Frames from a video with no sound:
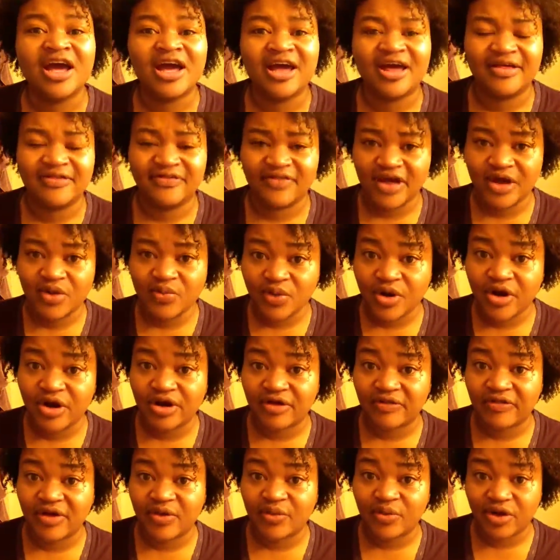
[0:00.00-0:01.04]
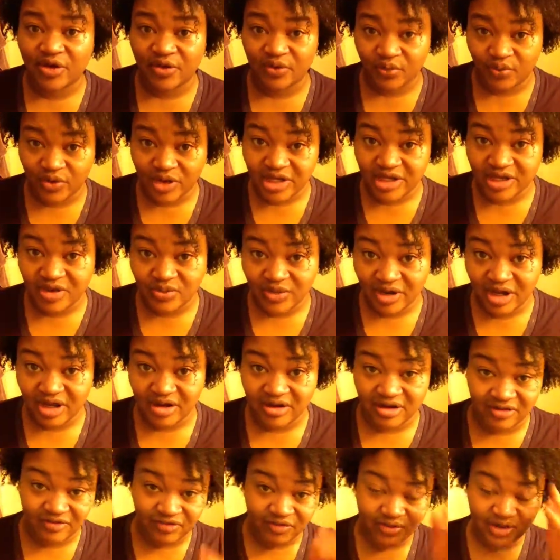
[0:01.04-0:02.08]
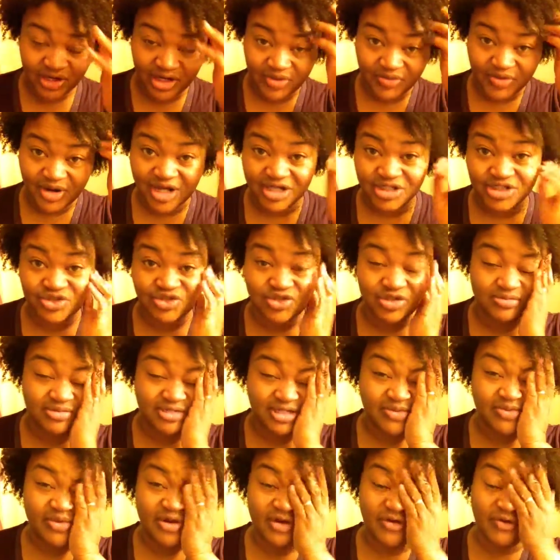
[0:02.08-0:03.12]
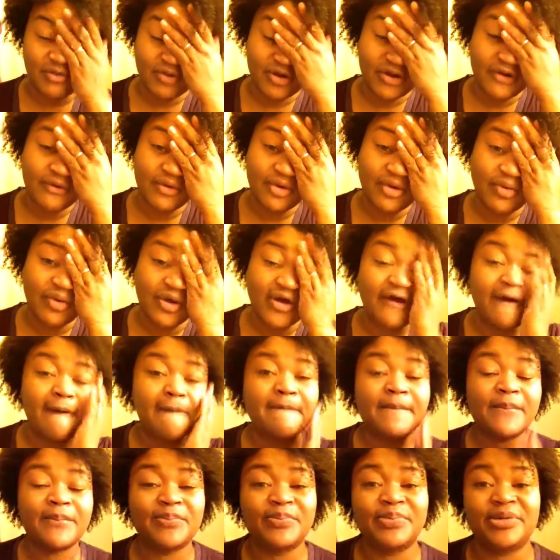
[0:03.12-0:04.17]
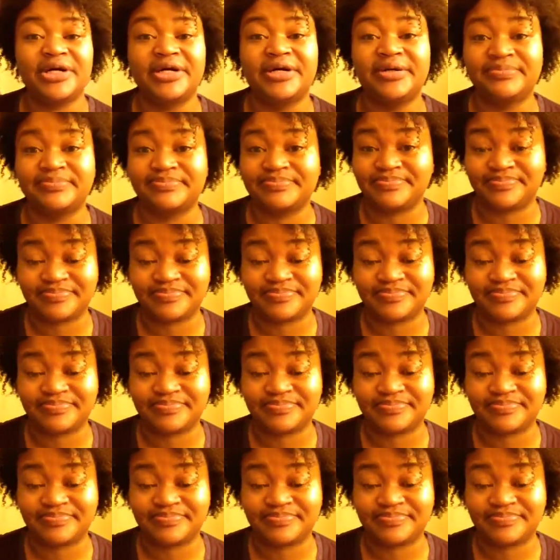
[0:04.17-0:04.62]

and they work really well. The 3D white strips, they work really, really well. But